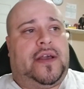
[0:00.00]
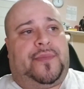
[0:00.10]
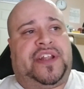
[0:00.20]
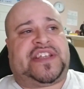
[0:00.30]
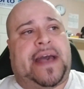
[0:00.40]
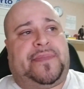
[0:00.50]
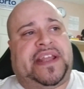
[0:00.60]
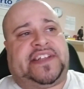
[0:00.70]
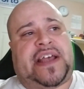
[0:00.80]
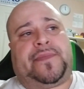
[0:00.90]
But it's
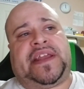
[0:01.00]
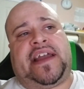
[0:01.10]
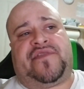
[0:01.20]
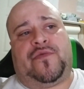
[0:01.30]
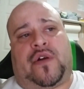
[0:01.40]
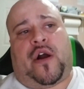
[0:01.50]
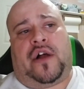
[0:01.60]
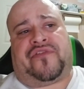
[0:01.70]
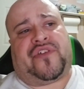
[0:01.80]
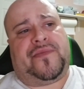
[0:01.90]
happening. It's happening everywhere.
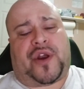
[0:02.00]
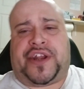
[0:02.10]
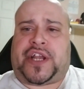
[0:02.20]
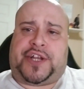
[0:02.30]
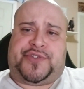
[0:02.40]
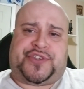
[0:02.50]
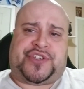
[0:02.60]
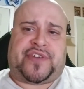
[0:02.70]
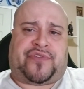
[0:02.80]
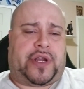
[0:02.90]
All free market countries are
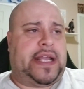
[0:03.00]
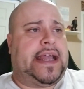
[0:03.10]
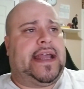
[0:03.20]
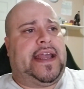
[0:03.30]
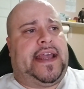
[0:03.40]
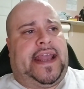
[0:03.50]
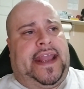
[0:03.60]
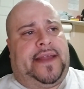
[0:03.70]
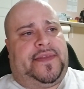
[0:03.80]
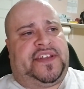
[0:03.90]
suffering,
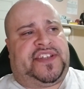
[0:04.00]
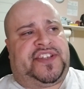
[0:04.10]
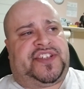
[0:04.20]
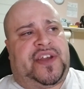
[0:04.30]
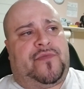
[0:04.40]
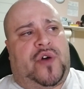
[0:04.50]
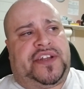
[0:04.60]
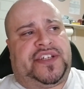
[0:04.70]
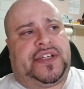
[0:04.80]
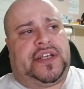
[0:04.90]
and this is somewhat